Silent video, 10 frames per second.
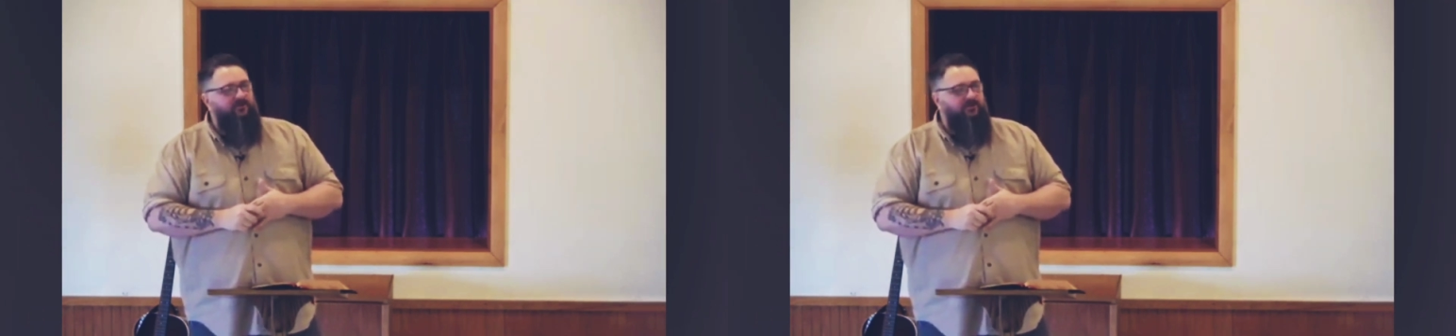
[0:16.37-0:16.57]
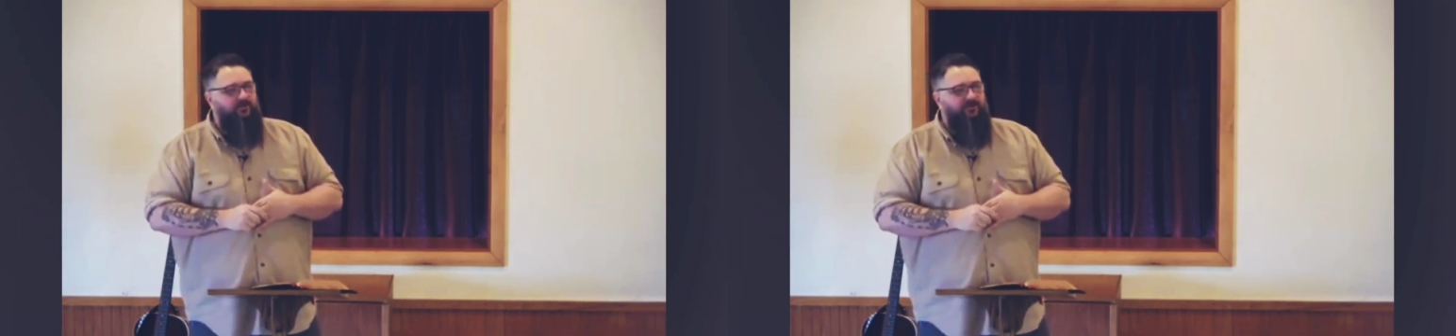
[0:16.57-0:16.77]

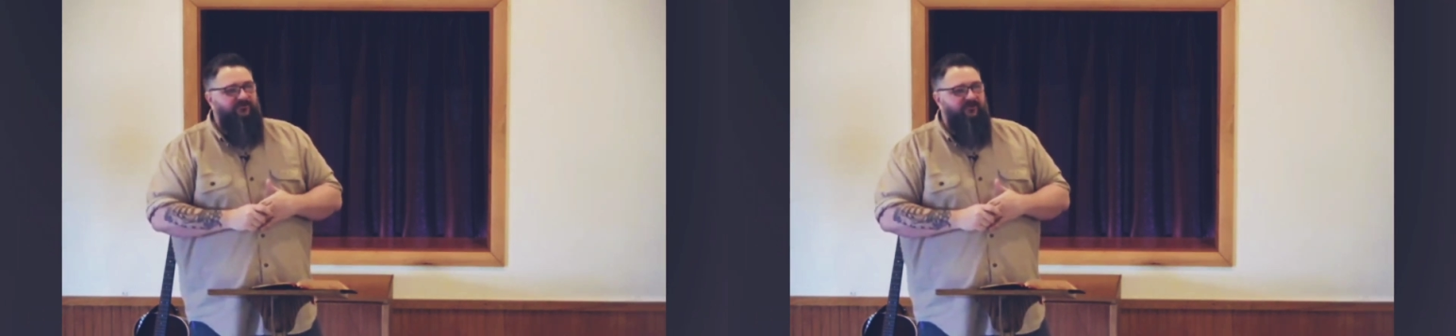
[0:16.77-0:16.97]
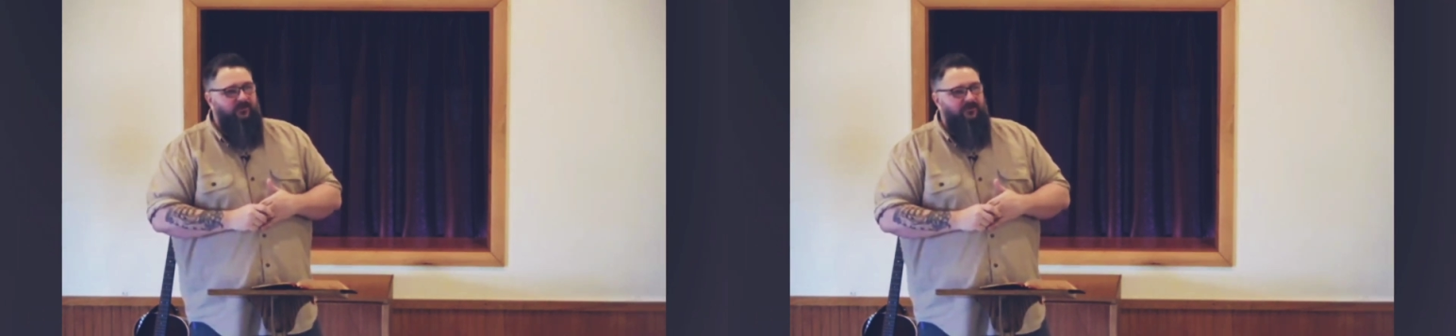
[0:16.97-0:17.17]
or
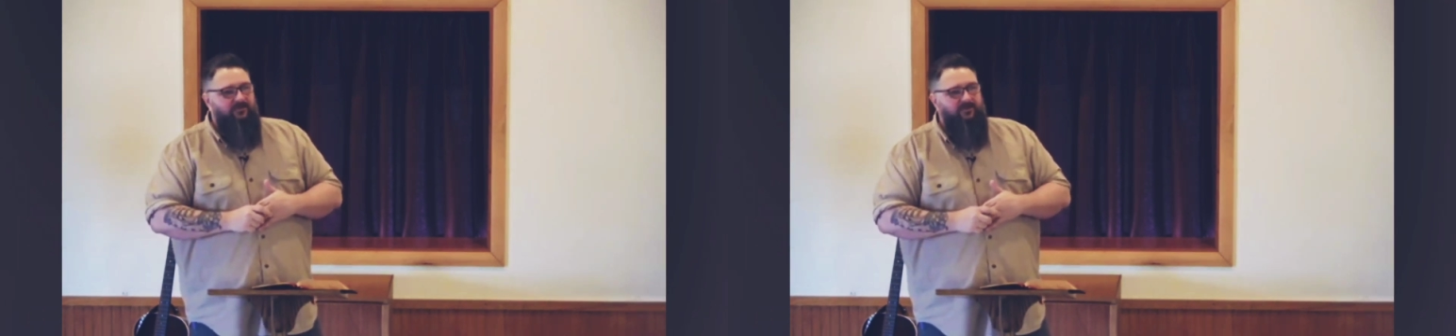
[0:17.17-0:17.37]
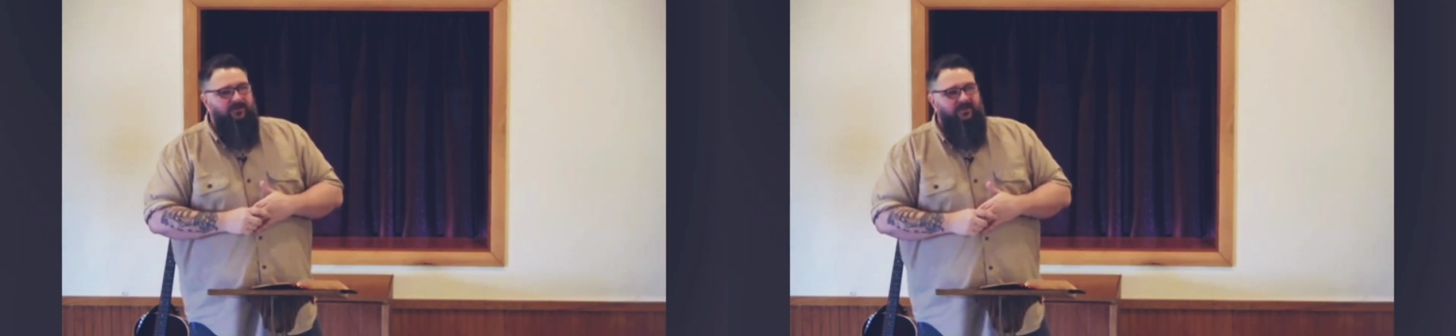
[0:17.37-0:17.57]
24.
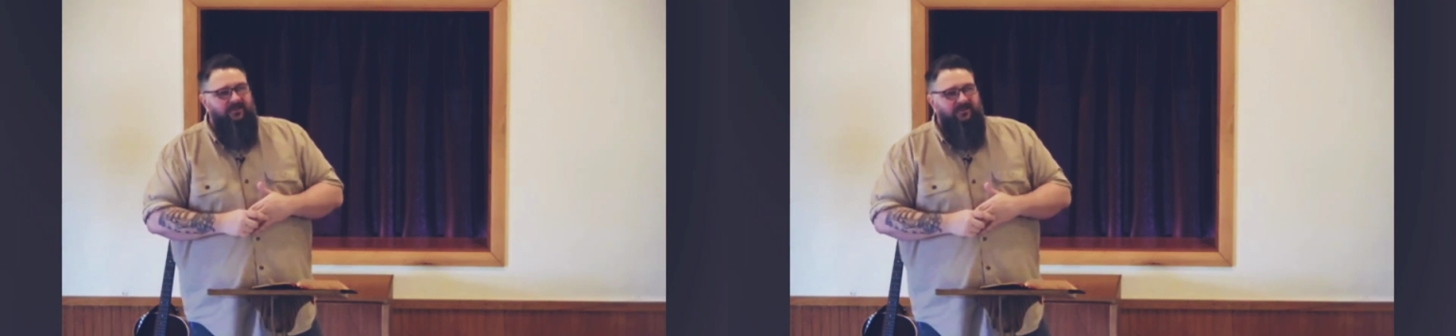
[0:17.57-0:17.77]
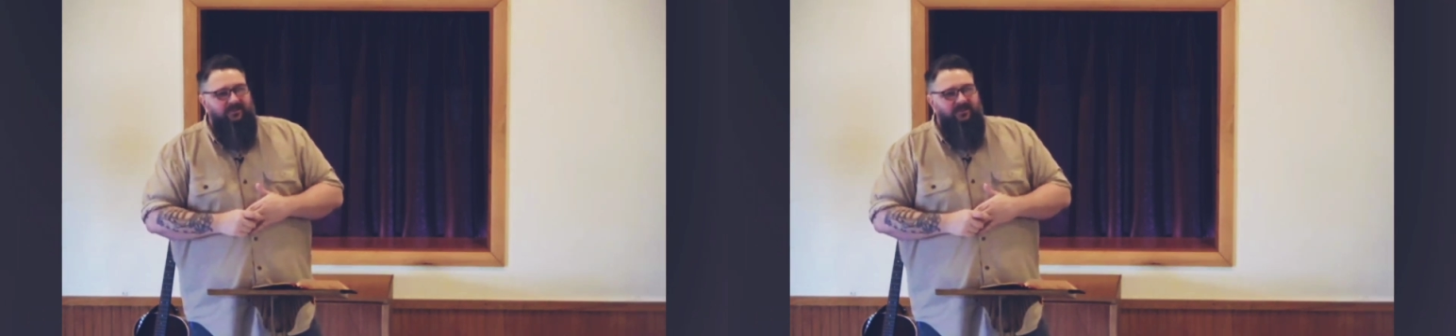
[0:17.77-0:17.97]

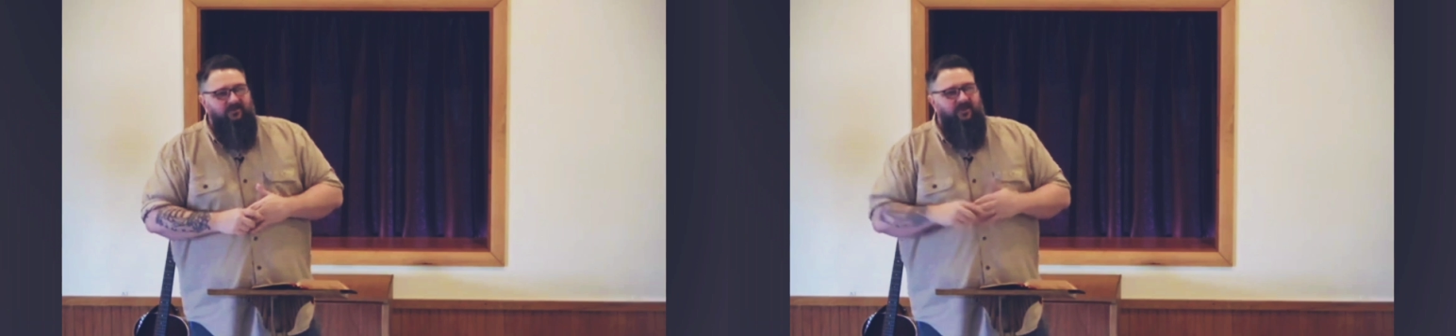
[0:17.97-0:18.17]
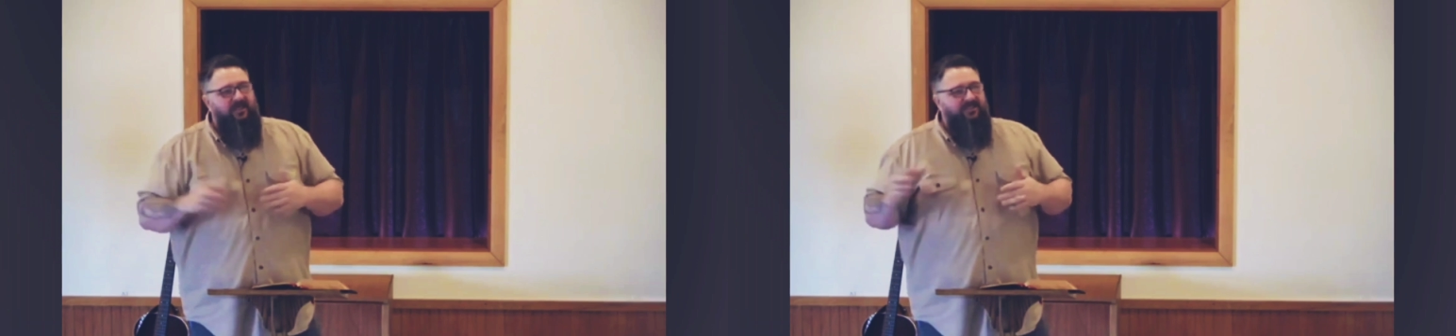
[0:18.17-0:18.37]
And
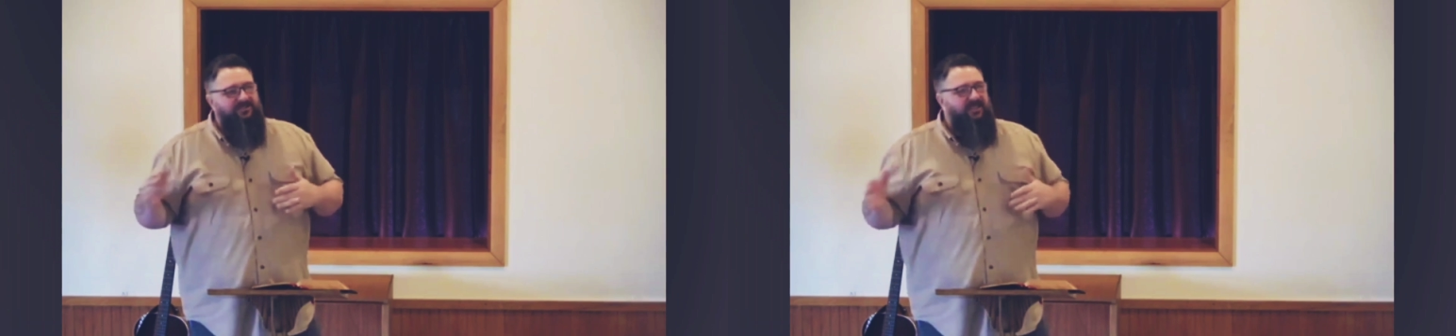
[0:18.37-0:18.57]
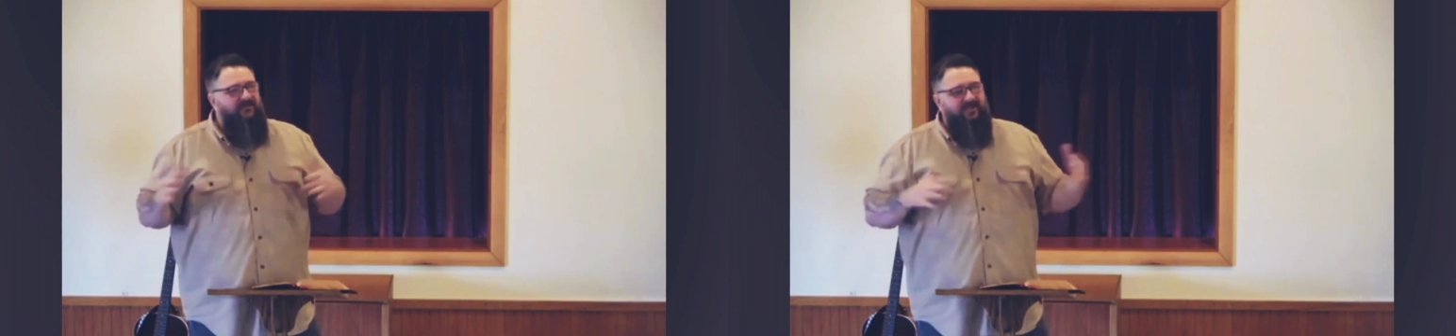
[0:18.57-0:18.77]
when I got saved